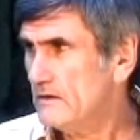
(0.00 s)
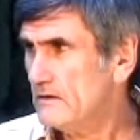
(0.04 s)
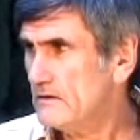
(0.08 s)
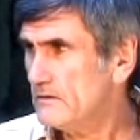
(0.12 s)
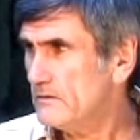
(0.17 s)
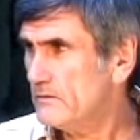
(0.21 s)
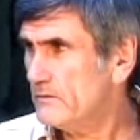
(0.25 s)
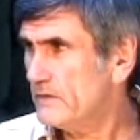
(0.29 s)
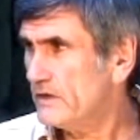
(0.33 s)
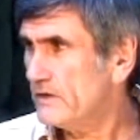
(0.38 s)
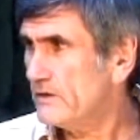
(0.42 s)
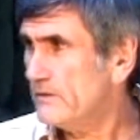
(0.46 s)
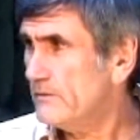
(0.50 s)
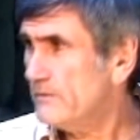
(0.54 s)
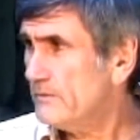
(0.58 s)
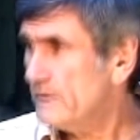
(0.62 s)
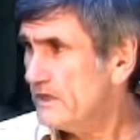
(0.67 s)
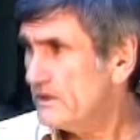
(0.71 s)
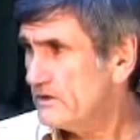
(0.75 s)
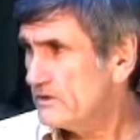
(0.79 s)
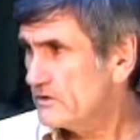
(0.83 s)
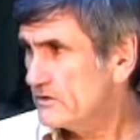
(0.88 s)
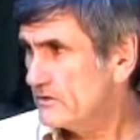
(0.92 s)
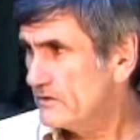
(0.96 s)
to better
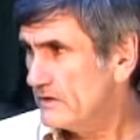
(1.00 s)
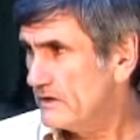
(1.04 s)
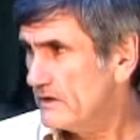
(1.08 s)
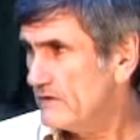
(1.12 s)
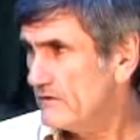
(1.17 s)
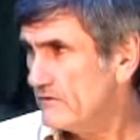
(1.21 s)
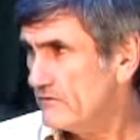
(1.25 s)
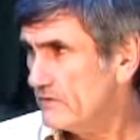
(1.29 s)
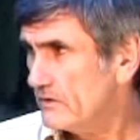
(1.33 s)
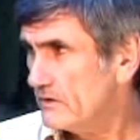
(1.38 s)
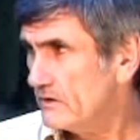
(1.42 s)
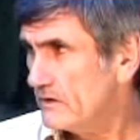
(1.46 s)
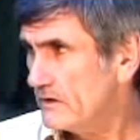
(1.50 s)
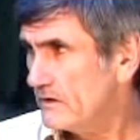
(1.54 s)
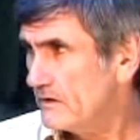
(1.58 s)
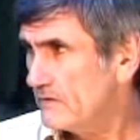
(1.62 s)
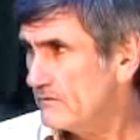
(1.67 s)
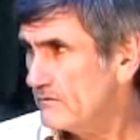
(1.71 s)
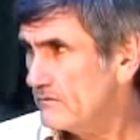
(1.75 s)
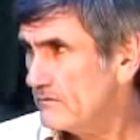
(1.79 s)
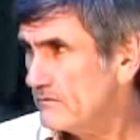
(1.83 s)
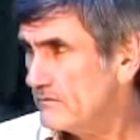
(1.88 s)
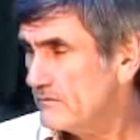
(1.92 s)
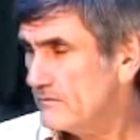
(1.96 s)
meet your need for
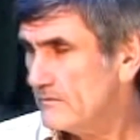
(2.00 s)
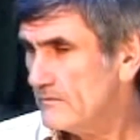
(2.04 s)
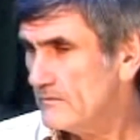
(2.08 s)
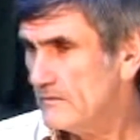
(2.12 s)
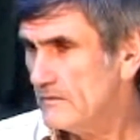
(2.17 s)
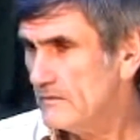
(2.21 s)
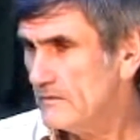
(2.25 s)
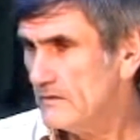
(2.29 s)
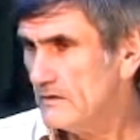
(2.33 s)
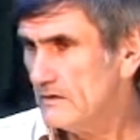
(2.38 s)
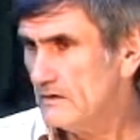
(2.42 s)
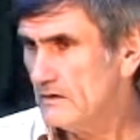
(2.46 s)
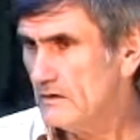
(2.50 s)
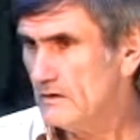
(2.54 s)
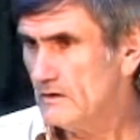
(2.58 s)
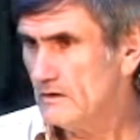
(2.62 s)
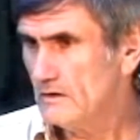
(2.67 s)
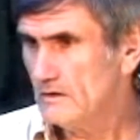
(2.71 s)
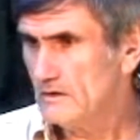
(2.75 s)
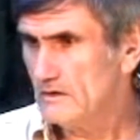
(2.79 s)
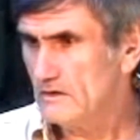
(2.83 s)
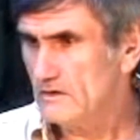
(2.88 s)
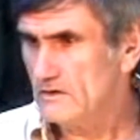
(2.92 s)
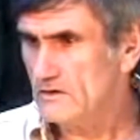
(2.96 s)
love?
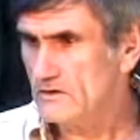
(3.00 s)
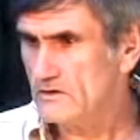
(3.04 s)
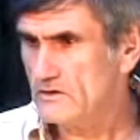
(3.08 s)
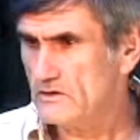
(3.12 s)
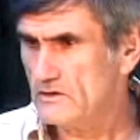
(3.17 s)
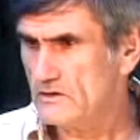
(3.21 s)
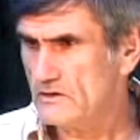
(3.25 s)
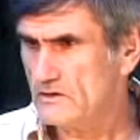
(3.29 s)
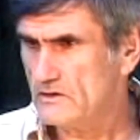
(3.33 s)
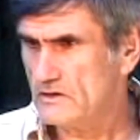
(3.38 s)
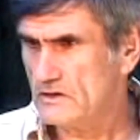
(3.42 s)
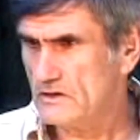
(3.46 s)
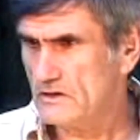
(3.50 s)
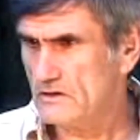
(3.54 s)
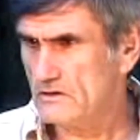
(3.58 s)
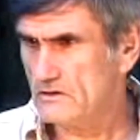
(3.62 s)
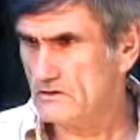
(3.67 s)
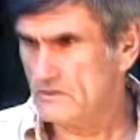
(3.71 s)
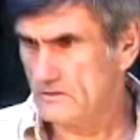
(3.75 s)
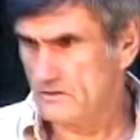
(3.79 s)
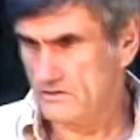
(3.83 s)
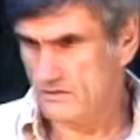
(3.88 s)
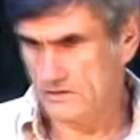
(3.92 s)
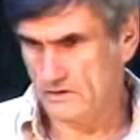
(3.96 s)

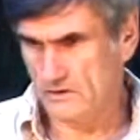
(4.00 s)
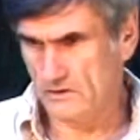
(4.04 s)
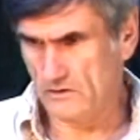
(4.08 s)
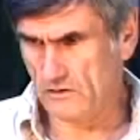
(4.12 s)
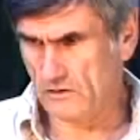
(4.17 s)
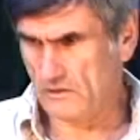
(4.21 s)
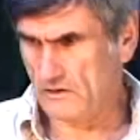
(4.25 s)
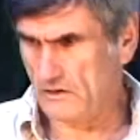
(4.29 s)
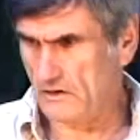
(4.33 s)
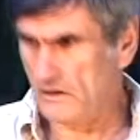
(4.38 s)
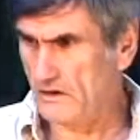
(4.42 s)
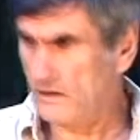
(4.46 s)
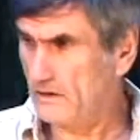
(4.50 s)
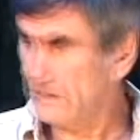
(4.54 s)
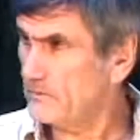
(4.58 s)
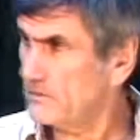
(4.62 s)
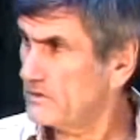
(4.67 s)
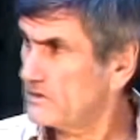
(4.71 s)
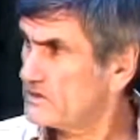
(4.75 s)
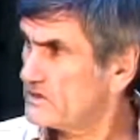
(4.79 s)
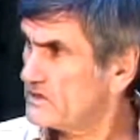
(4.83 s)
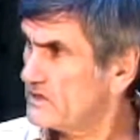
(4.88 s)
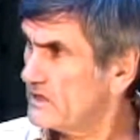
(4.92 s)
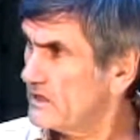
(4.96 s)
She looked at him
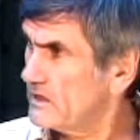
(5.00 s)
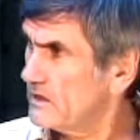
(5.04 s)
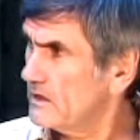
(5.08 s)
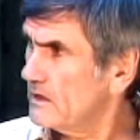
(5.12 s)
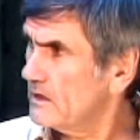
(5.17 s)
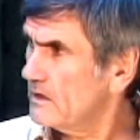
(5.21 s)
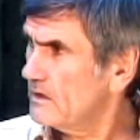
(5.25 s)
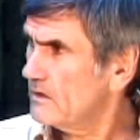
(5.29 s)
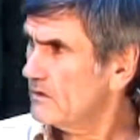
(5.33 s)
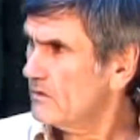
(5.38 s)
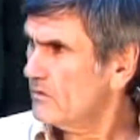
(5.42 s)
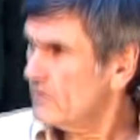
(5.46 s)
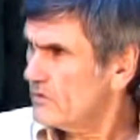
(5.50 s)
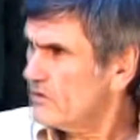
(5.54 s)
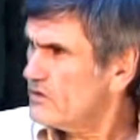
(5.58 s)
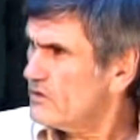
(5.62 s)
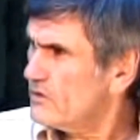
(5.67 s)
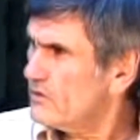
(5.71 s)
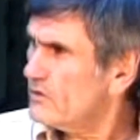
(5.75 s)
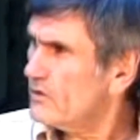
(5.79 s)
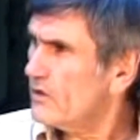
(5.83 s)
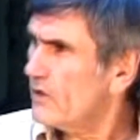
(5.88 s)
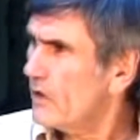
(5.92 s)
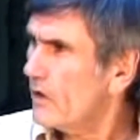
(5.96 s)
and said, well,
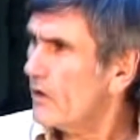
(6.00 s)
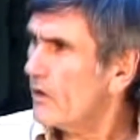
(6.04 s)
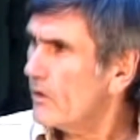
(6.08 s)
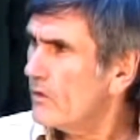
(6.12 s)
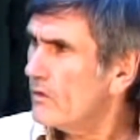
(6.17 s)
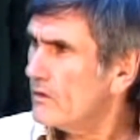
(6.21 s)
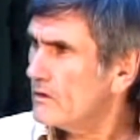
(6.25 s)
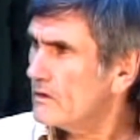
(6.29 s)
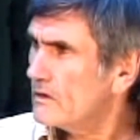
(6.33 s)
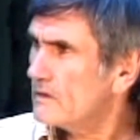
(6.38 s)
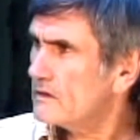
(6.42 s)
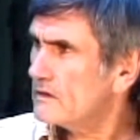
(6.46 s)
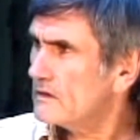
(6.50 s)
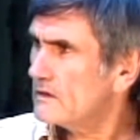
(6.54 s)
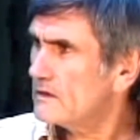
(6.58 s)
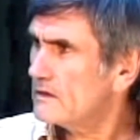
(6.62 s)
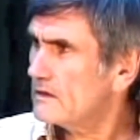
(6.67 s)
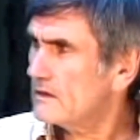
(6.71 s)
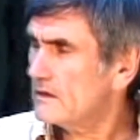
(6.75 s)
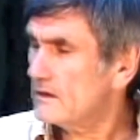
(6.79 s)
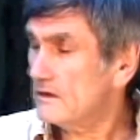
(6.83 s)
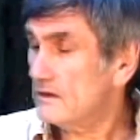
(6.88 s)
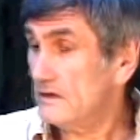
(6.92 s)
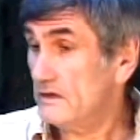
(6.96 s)
you know.
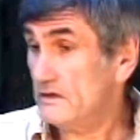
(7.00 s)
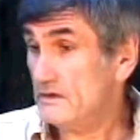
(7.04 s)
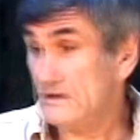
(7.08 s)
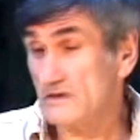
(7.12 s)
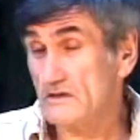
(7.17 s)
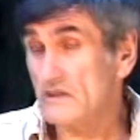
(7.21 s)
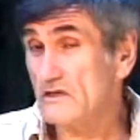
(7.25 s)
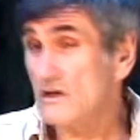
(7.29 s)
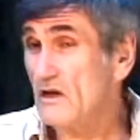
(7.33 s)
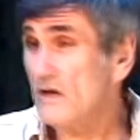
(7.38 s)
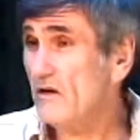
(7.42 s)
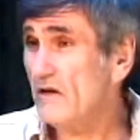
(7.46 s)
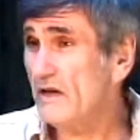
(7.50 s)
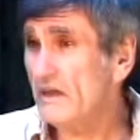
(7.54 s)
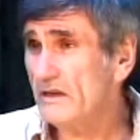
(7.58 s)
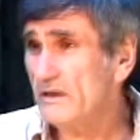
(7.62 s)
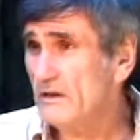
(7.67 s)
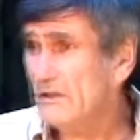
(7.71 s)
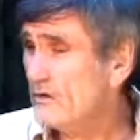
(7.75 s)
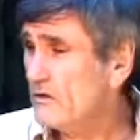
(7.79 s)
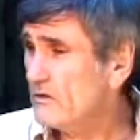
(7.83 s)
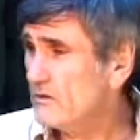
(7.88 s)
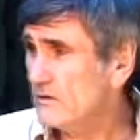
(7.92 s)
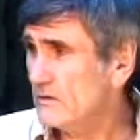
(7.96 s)
And he says, no, I
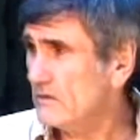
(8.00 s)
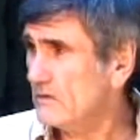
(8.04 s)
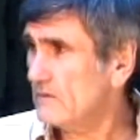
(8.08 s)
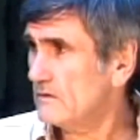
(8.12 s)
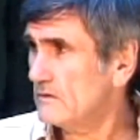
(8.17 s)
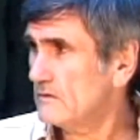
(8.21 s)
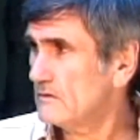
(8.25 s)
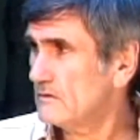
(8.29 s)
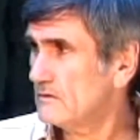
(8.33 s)
don't know.